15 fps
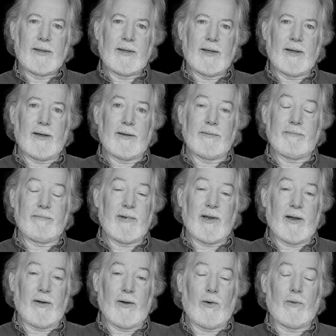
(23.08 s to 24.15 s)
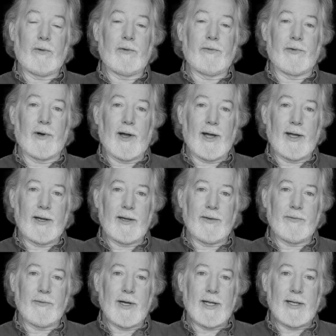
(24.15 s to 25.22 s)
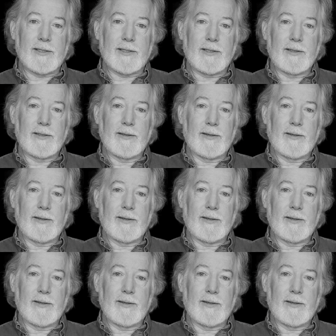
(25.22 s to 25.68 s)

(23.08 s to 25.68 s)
in a whole variety of ways,